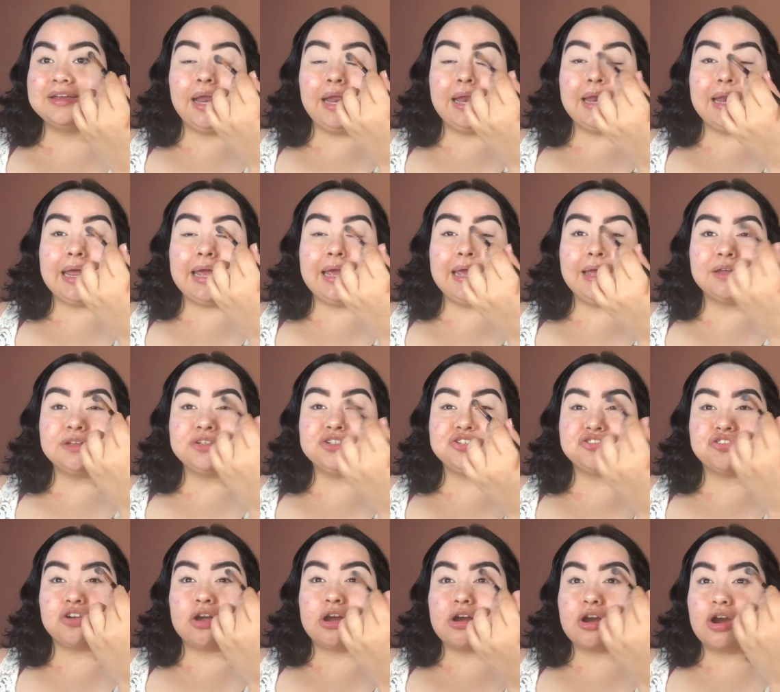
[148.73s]
I like a
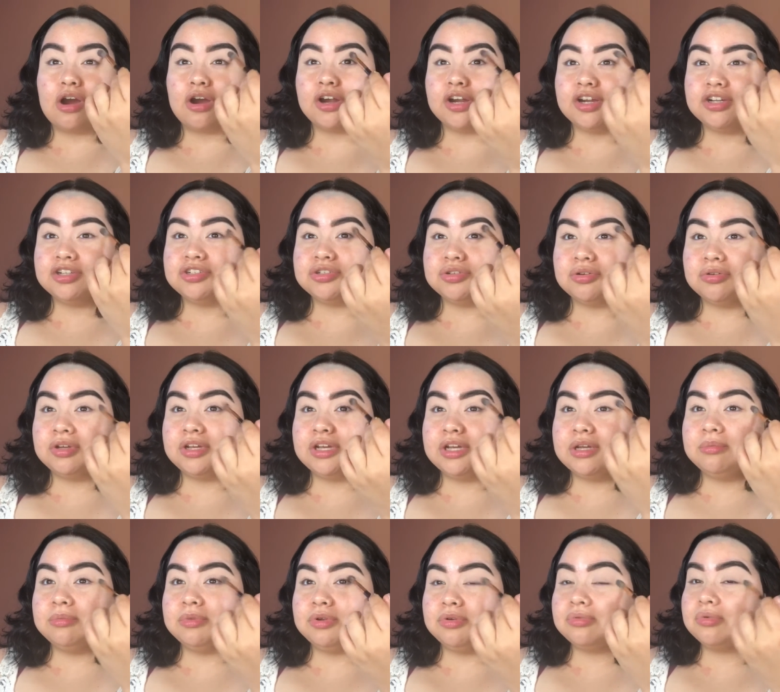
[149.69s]
strong arch, don't
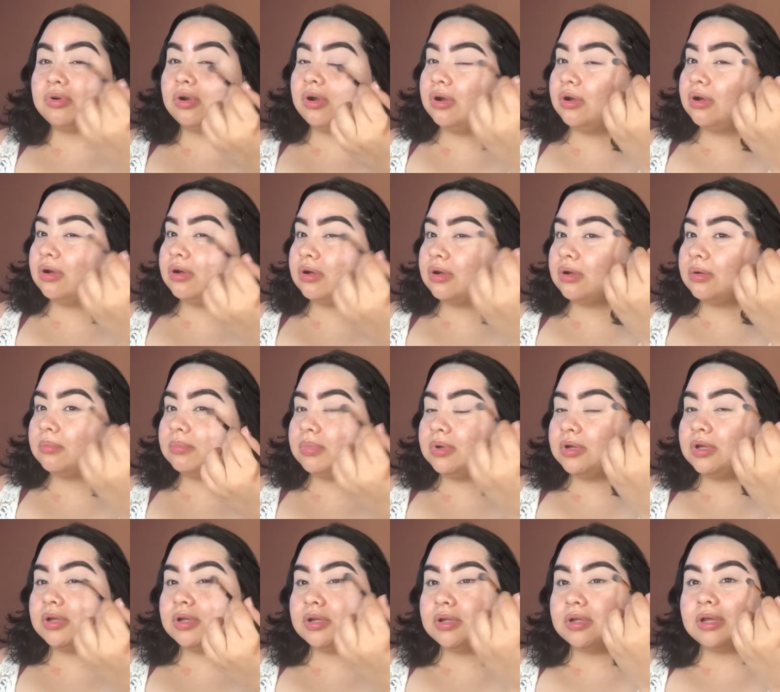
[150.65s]
get me wrong,
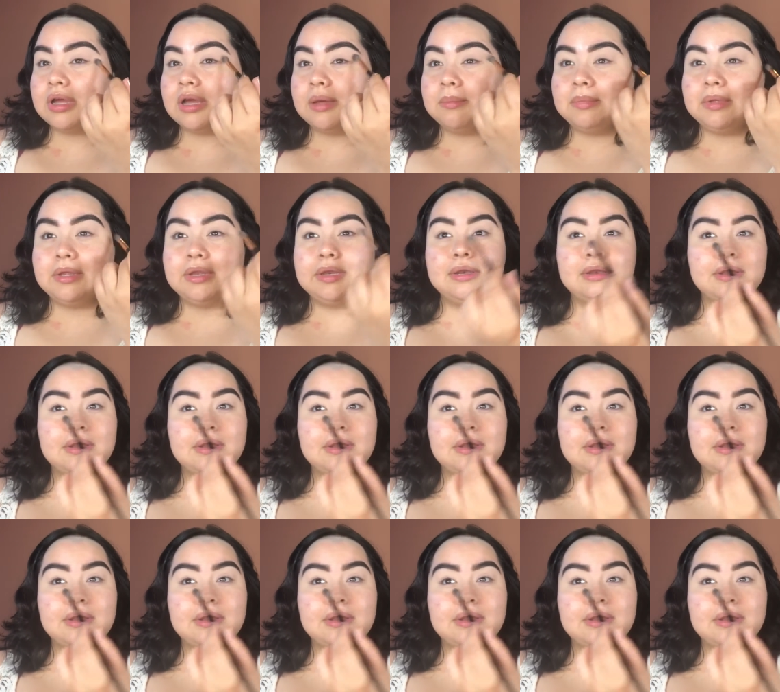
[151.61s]
but I mean,